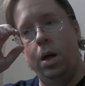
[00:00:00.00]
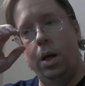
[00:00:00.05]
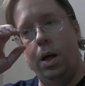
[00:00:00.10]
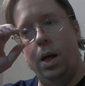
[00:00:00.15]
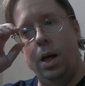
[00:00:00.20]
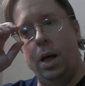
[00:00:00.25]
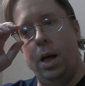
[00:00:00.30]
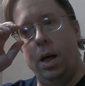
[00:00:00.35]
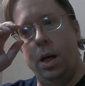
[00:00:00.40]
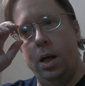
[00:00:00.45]

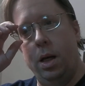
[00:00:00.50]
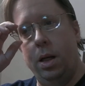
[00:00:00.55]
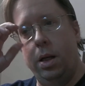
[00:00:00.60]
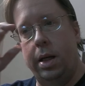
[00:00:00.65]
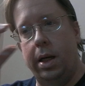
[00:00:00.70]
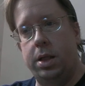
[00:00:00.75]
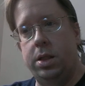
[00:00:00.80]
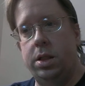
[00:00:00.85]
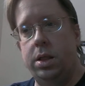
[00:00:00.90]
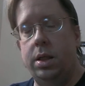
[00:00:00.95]
and
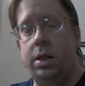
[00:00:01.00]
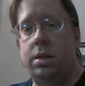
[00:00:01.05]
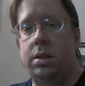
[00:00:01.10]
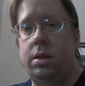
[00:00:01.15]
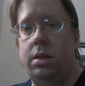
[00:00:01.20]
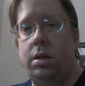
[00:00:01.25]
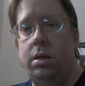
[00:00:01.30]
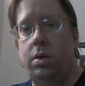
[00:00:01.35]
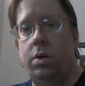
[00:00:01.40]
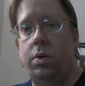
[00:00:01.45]
as she gets
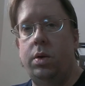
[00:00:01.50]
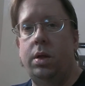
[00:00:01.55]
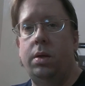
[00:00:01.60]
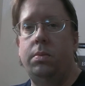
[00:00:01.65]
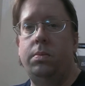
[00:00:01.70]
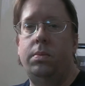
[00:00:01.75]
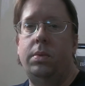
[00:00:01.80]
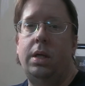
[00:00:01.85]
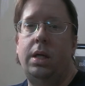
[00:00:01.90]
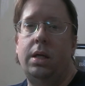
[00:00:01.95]
to know
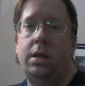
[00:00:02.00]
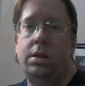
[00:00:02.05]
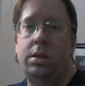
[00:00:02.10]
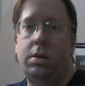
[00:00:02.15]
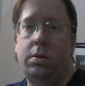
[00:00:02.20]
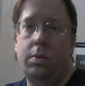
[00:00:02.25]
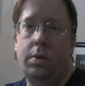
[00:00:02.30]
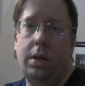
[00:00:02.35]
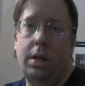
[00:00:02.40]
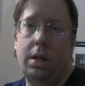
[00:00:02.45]
him, begins
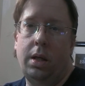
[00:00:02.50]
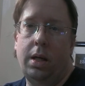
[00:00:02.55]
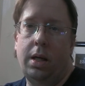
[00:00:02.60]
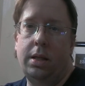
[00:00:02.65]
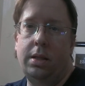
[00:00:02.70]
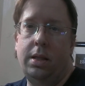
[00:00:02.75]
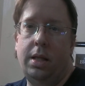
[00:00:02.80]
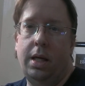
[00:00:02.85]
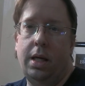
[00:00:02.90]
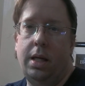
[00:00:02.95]
to
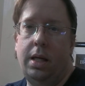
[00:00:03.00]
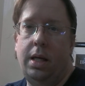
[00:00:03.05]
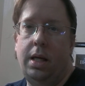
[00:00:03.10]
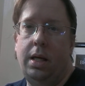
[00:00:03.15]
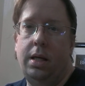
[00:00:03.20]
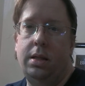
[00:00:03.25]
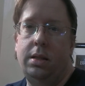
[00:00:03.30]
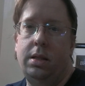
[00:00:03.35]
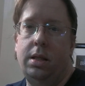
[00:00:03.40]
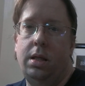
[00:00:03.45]
realize that
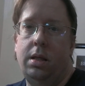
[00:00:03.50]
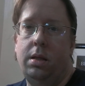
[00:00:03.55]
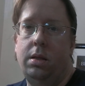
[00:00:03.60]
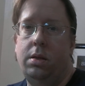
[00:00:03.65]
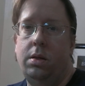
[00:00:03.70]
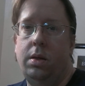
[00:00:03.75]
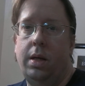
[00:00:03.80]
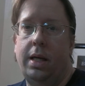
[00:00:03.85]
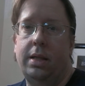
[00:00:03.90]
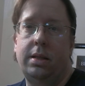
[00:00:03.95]
he's
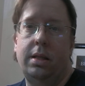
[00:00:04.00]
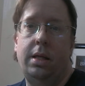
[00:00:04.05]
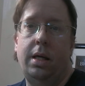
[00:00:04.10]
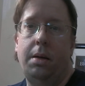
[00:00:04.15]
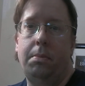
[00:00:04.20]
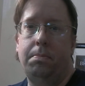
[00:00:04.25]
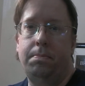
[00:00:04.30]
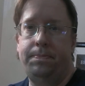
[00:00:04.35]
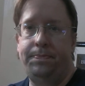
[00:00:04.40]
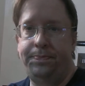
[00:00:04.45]
into
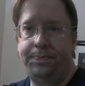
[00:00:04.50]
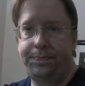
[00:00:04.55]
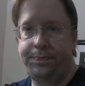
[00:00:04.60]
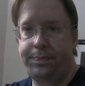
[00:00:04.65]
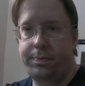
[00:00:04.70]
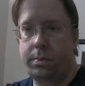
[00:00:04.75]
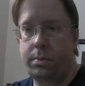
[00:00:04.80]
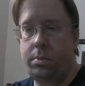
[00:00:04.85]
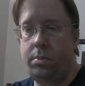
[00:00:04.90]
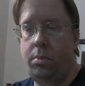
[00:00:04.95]
S&M.
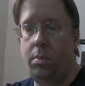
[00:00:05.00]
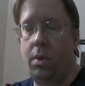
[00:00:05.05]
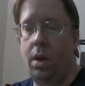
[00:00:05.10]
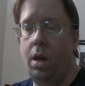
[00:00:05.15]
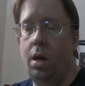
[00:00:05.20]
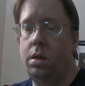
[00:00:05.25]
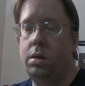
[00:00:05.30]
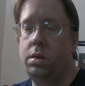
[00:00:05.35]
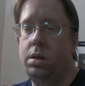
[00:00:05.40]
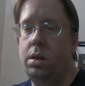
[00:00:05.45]

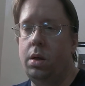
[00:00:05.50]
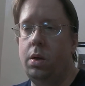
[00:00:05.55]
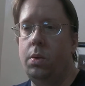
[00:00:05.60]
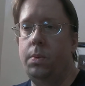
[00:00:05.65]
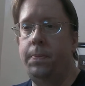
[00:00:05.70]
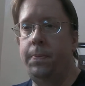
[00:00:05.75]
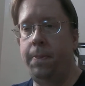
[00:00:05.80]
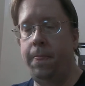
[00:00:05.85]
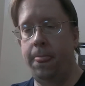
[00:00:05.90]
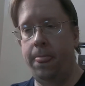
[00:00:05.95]
So
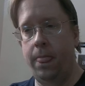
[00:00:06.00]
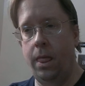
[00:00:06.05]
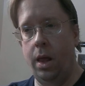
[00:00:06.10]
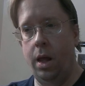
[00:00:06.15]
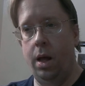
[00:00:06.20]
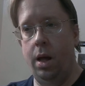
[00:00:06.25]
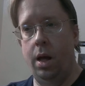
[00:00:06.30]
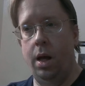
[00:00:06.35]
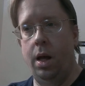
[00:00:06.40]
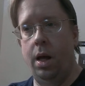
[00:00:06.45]

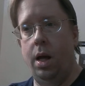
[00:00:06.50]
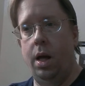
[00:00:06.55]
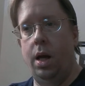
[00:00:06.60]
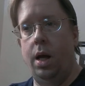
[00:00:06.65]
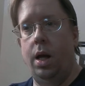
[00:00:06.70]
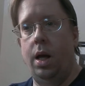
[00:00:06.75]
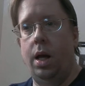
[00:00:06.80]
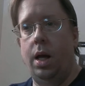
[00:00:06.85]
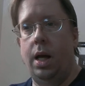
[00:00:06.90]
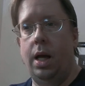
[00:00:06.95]

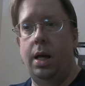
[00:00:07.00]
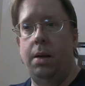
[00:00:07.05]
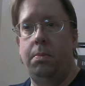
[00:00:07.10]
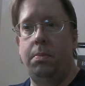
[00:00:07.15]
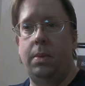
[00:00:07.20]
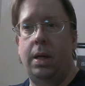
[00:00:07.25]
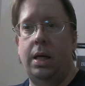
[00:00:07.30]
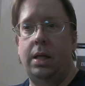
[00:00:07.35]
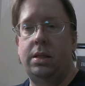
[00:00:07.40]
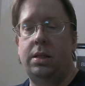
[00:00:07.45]
he
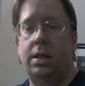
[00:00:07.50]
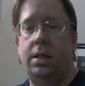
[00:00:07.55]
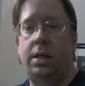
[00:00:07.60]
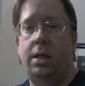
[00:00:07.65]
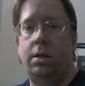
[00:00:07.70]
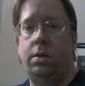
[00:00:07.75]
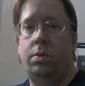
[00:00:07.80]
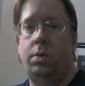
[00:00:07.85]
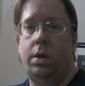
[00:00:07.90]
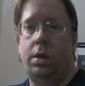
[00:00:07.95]
makes a
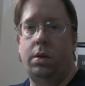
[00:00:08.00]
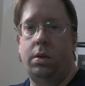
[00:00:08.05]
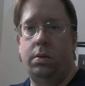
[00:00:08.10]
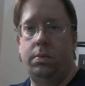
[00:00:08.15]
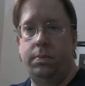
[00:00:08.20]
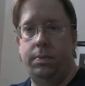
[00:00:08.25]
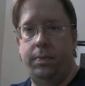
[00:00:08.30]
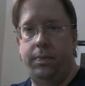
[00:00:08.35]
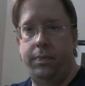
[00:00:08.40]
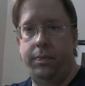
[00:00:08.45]
deal with her
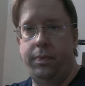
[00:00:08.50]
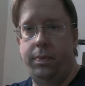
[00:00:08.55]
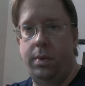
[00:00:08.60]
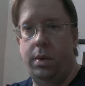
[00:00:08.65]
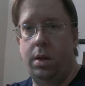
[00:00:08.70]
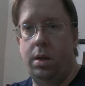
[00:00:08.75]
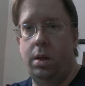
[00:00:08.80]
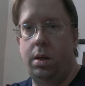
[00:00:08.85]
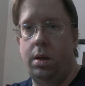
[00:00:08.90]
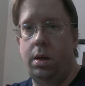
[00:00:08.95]

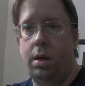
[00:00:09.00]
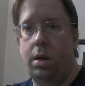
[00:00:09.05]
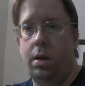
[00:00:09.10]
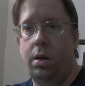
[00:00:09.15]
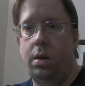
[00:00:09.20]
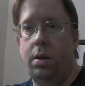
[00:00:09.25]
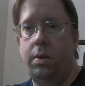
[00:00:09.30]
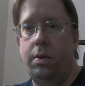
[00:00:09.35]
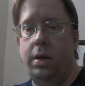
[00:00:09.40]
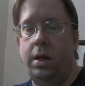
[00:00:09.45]

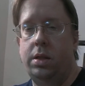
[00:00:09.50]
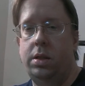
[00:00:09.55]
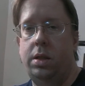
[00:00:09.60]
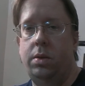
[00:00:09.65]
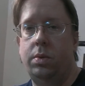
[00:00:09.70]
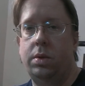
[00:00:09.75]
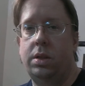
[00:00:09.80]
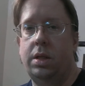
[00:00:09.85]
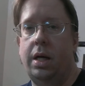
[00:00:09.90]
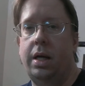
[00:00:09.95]
that she
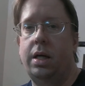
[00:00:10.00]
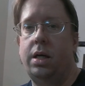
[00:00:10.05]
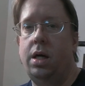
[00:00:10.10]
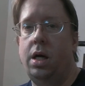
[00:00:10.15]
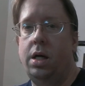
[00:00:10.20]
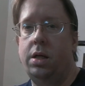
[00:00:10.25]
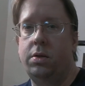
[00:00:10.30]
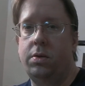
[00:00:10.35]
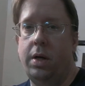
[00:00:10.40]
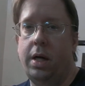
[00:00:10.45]
will sign a
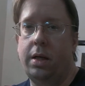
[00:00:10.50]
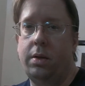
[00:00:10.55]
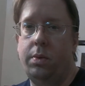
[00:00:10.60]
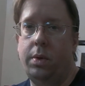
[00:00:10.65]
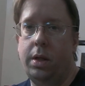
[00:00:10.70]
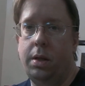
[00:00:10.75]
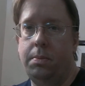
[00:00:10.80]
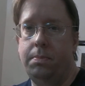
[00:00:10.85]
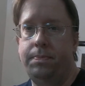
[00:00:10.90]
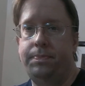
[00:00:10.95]
contract
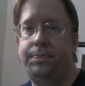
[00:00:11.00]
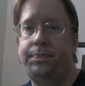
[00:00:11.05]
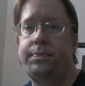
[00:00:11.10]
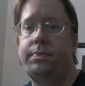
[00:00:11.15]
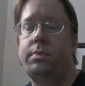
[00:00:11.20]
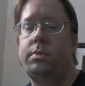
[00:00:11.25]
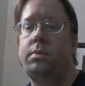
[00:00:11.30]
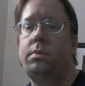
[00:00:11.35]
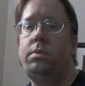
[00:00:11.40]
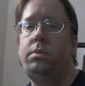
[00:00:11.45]
with him,
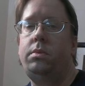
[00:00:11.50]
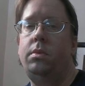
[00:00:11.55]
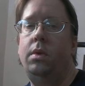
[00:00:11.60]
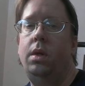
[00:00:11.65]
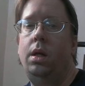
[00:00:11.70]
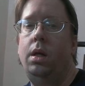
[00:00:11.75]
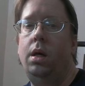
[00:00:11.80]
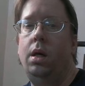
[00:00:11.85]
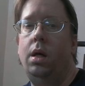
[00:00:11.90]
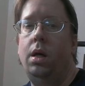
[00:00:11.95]

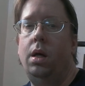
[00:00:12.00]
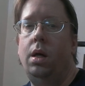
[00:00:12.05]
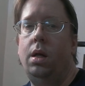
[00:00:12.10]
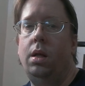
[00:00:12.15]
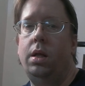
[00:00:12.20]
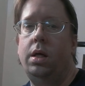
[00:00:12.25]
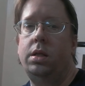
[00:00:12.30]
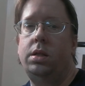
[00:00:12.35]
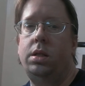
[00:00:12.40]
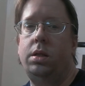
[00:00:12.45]

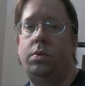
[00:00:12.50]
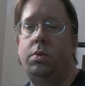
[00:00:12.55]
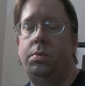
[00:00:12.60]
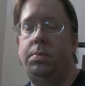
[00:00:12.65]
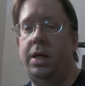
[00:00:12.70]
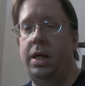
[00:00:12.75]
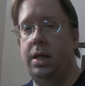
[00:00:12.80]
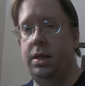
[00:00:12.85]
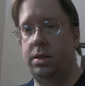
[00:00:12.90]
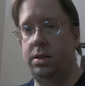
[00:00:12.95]
that she will
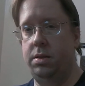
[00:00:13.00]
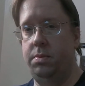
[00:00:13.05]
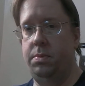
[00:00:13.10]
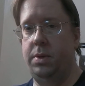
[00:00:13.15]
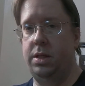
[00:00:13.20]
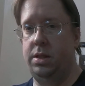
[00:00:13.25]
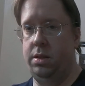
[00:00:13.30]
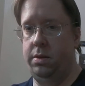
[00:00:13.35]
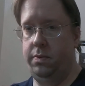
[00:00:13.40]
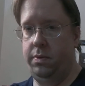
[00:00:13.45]
be his
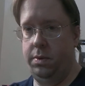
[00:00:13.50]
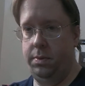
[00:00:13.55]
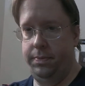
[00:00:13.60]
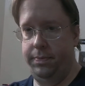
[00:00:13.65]
submissive.